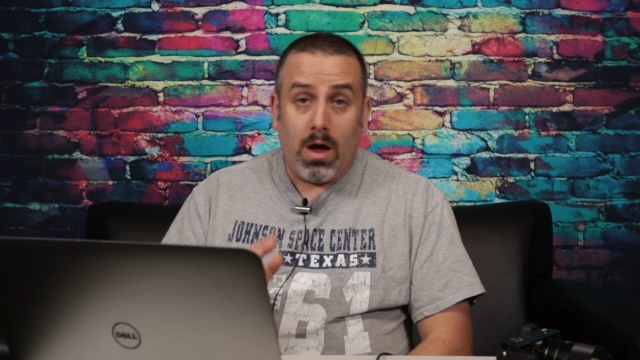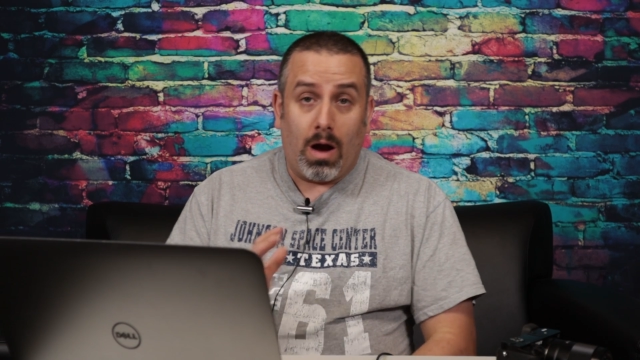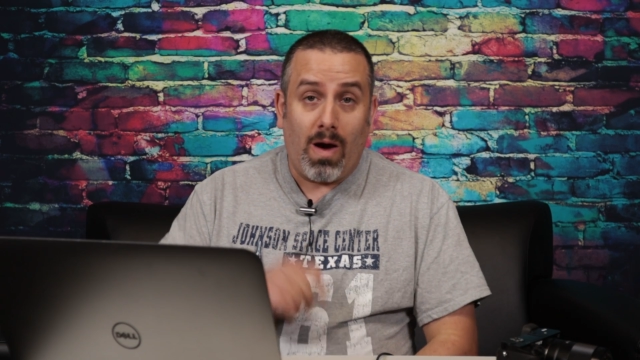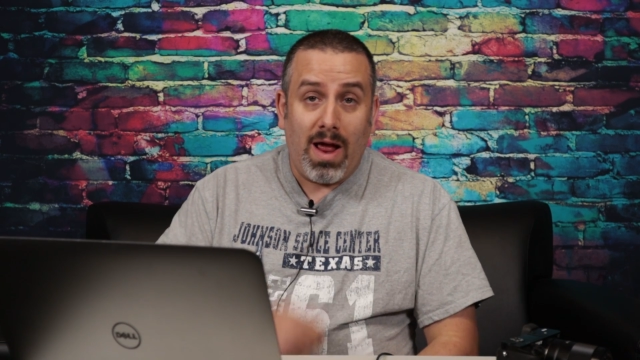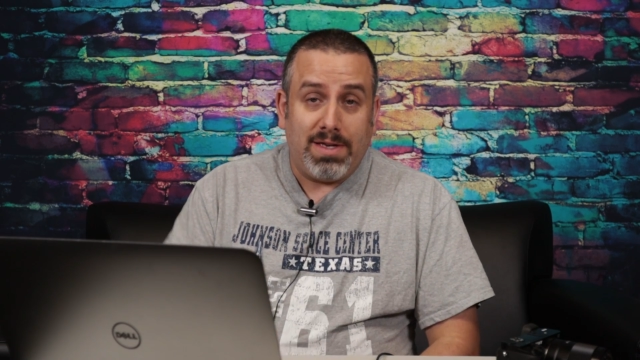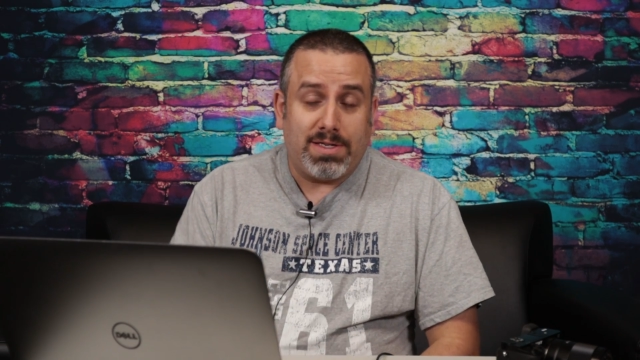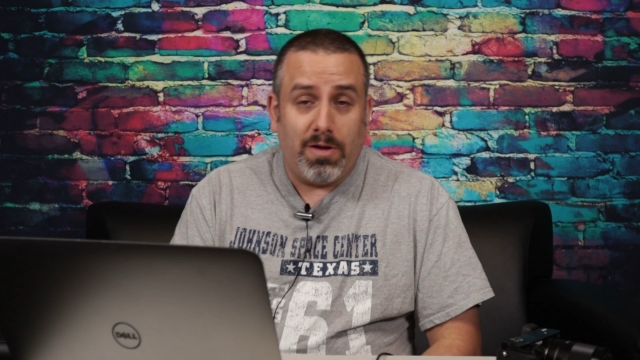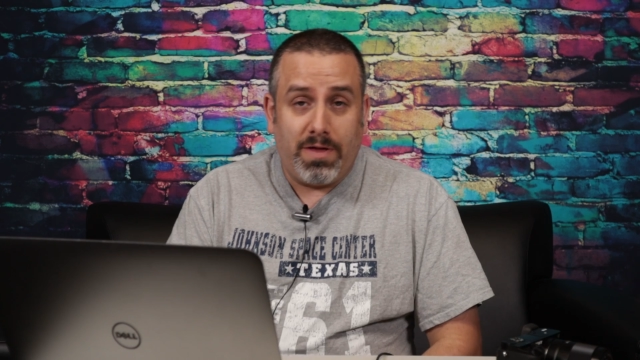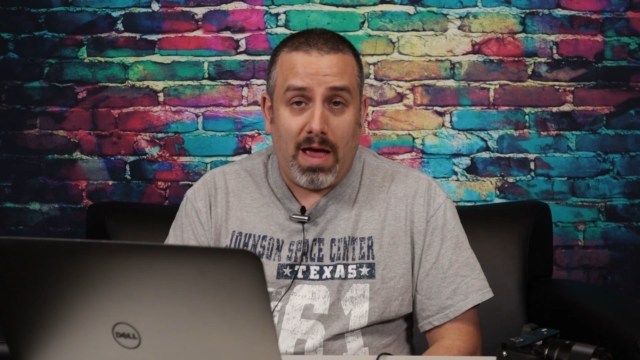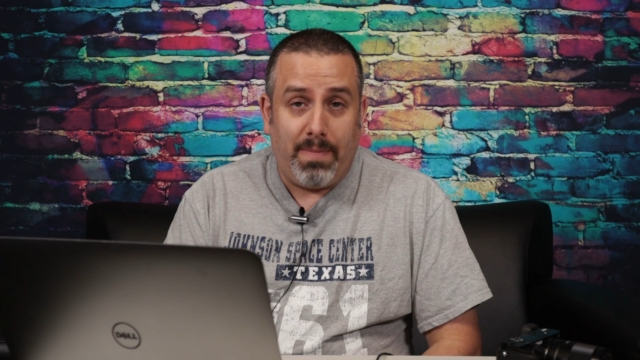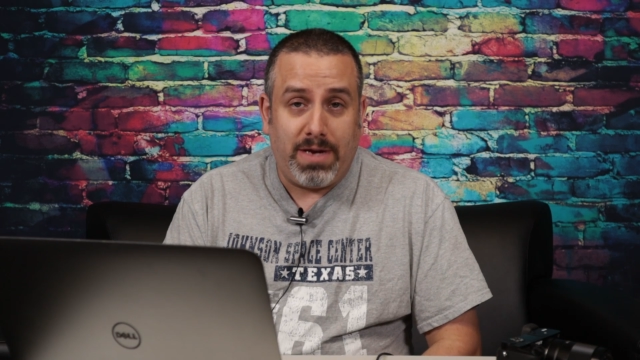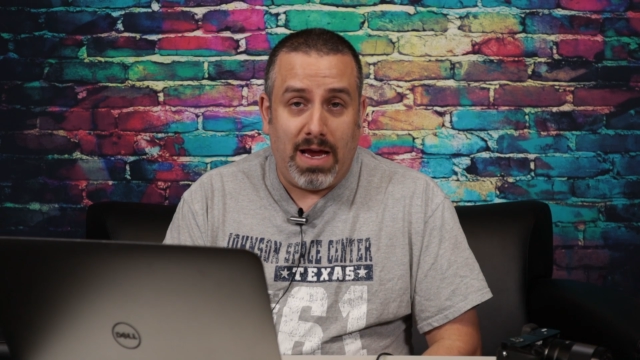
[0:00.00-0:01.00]
All right, so
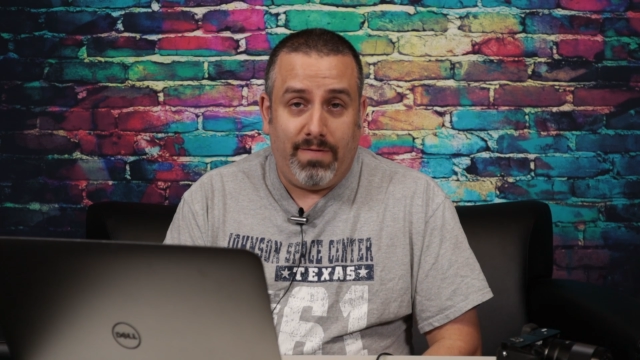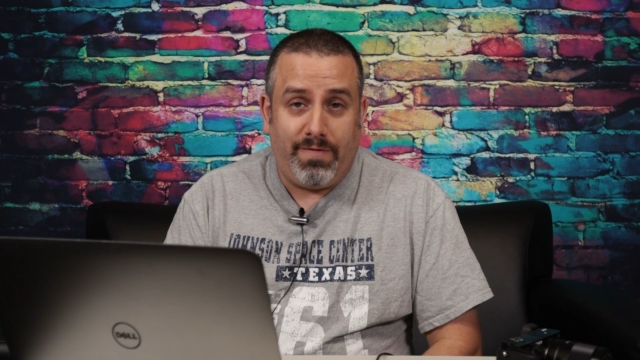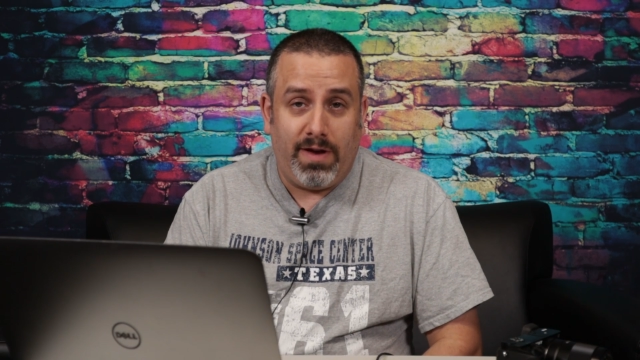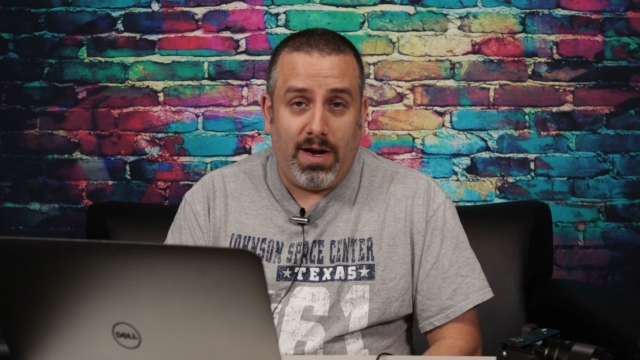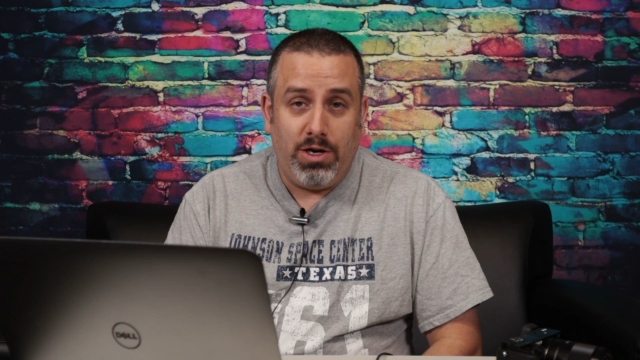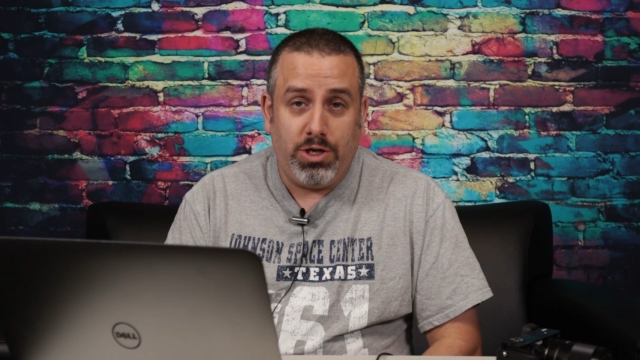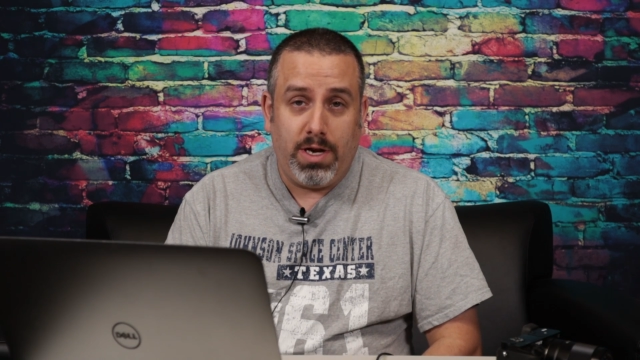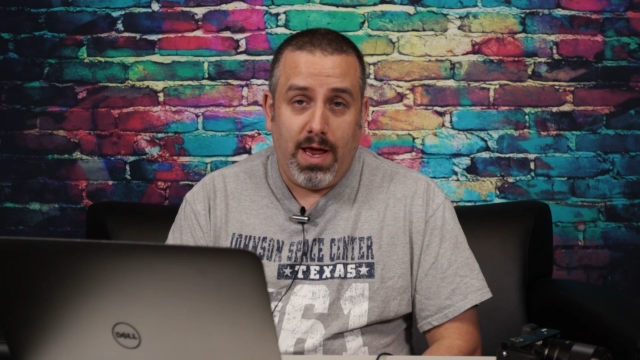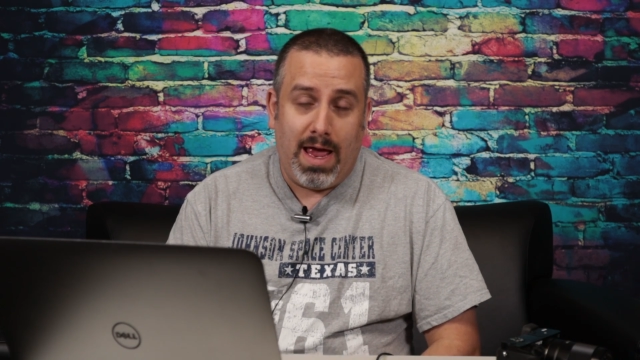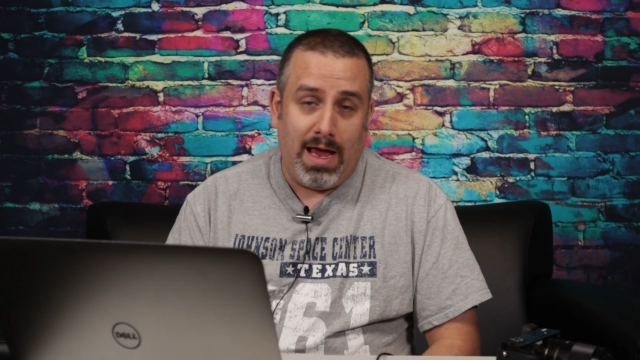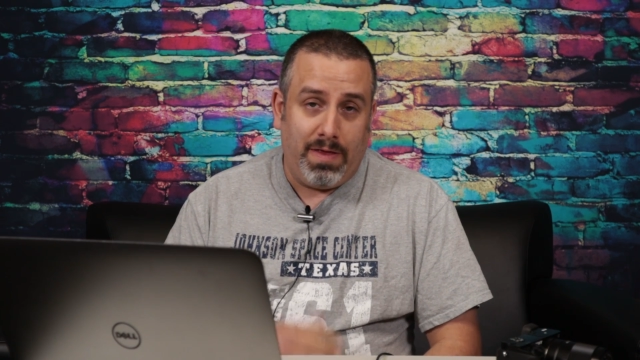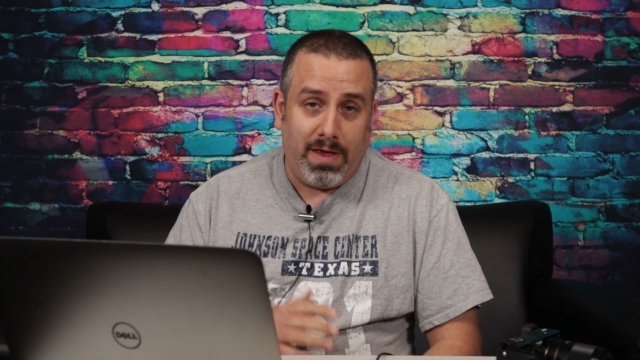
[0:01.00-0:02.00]
the update finished,
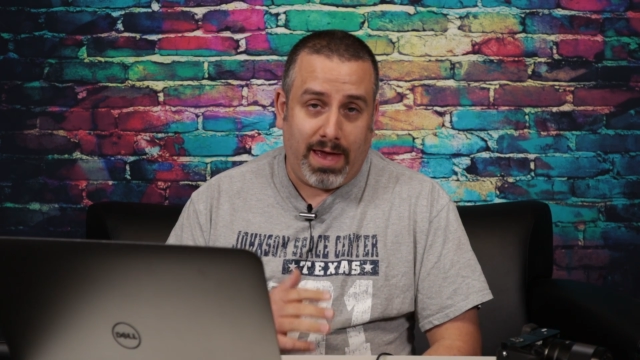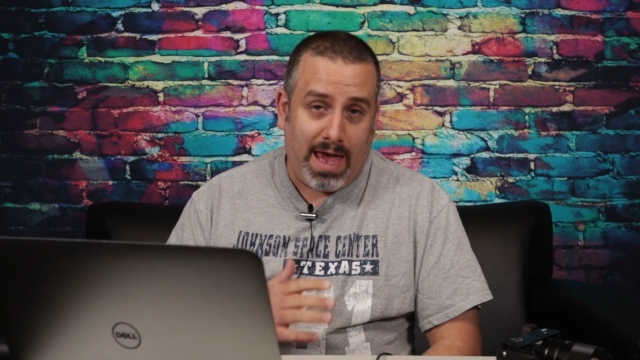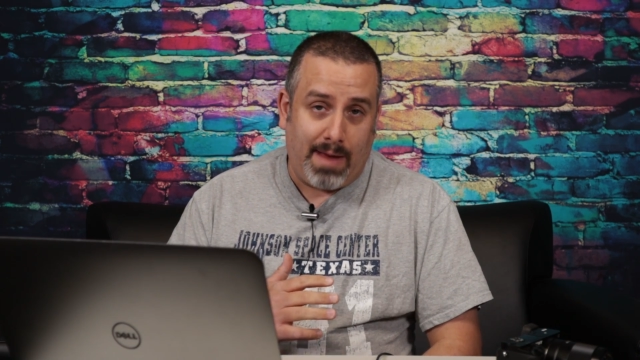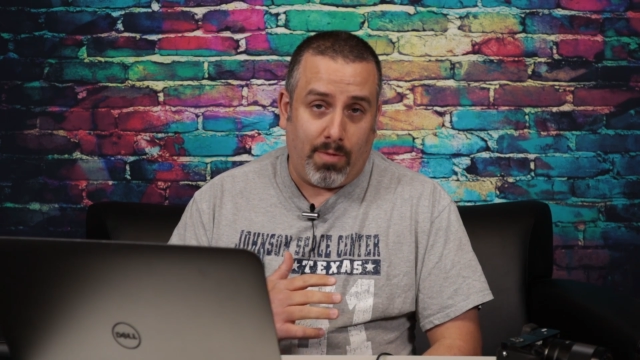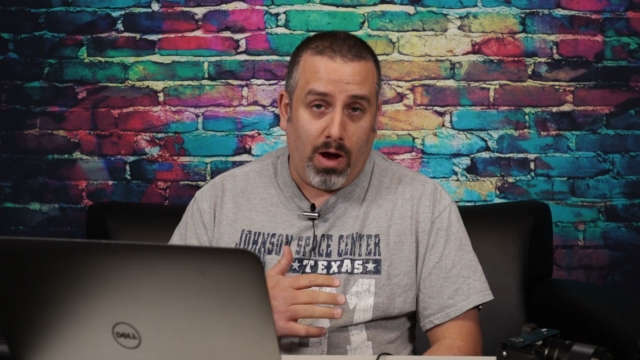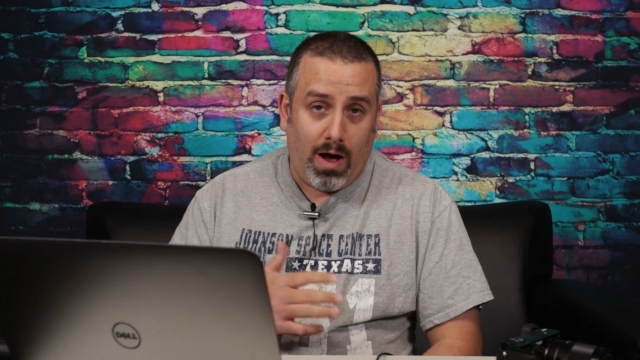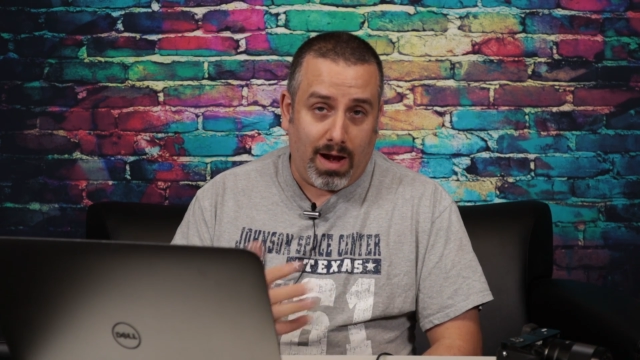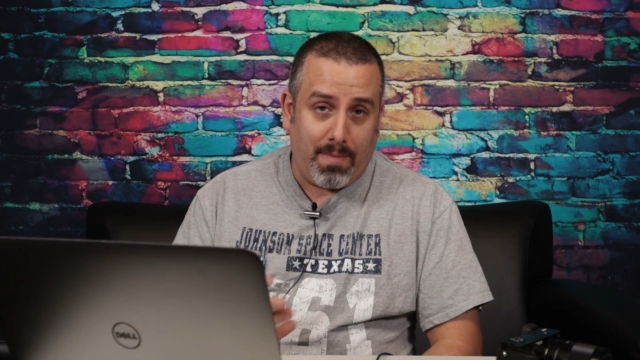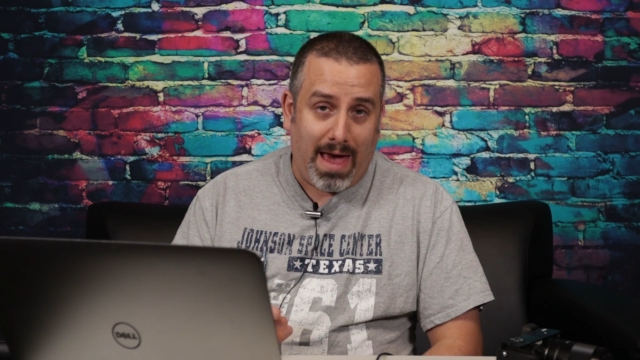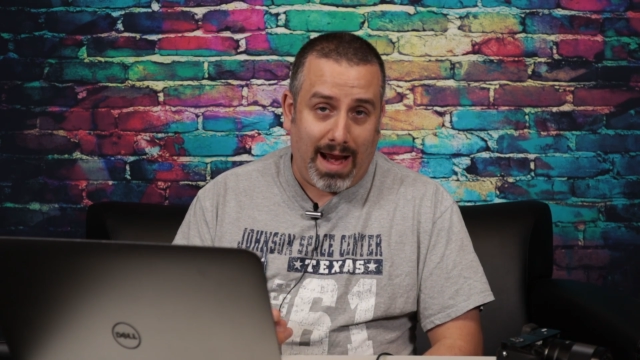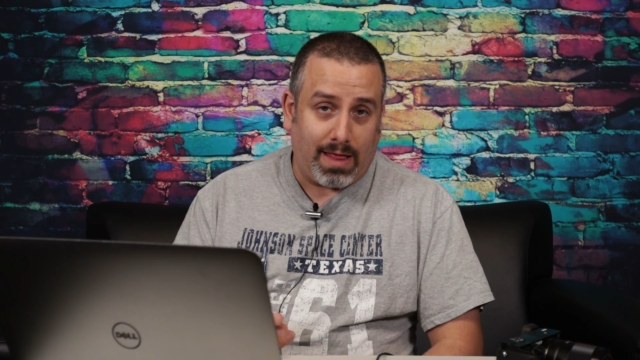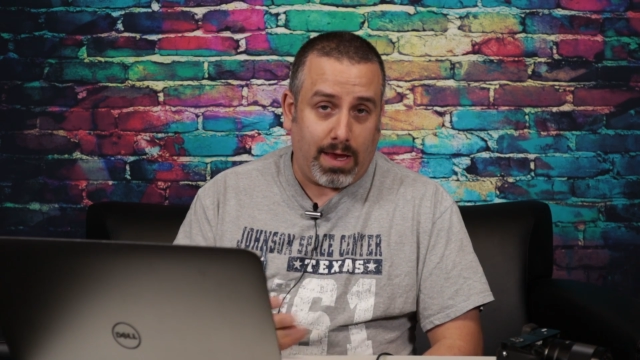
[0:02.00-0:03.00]
and the camera
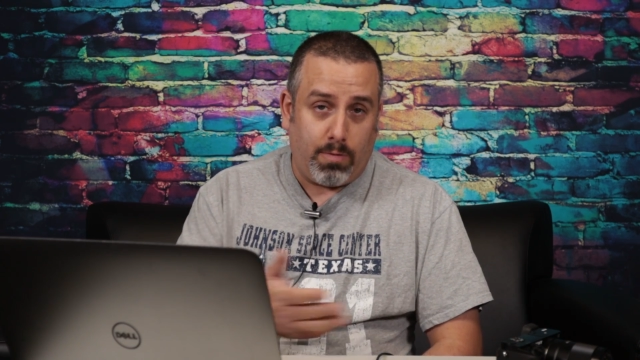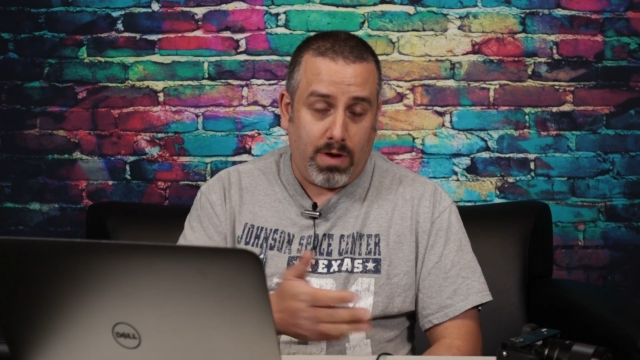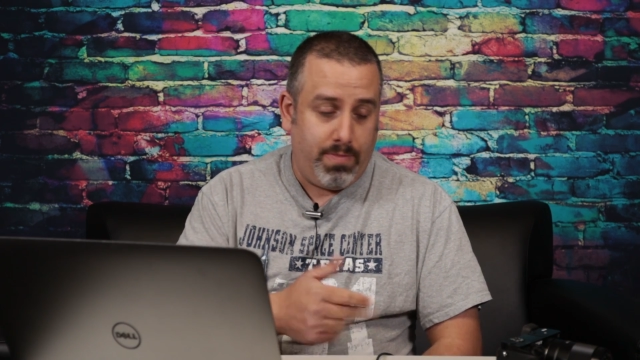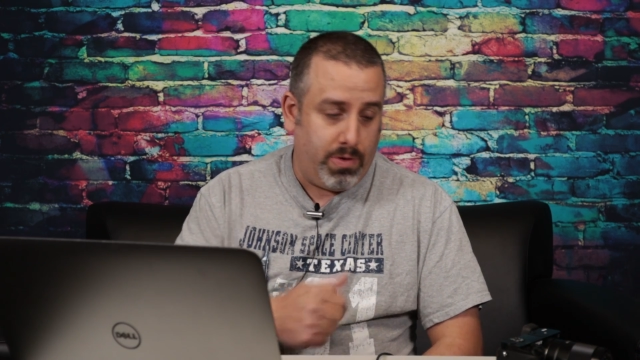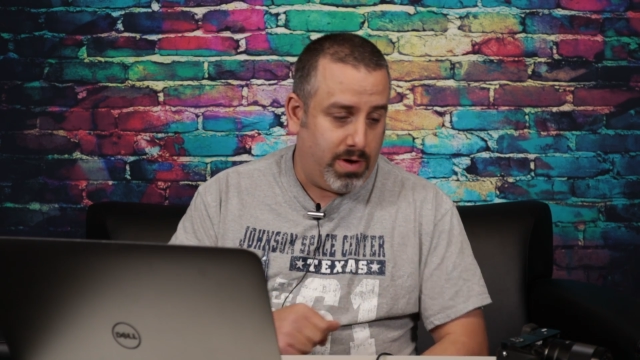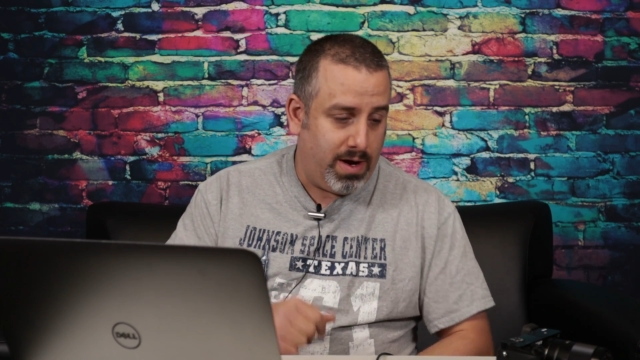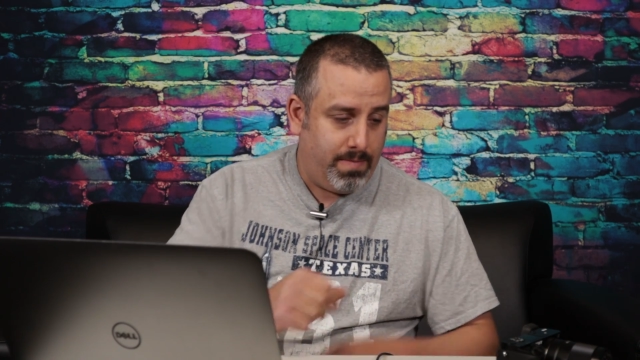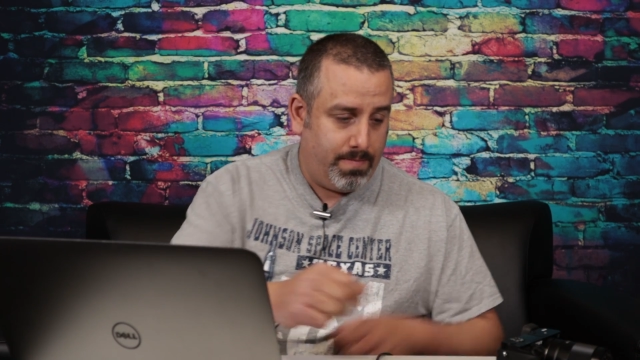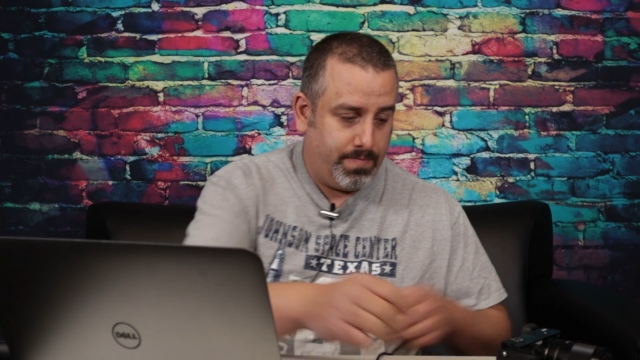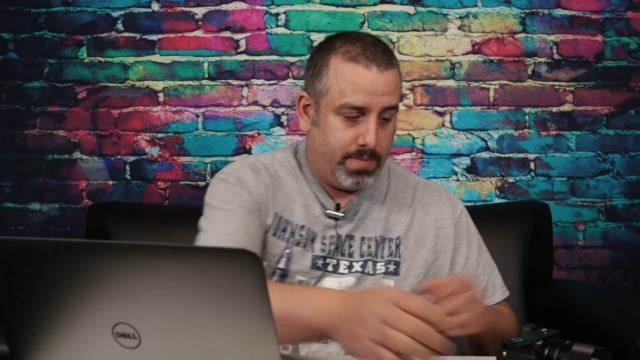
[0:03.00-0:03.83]
automatically rebooted.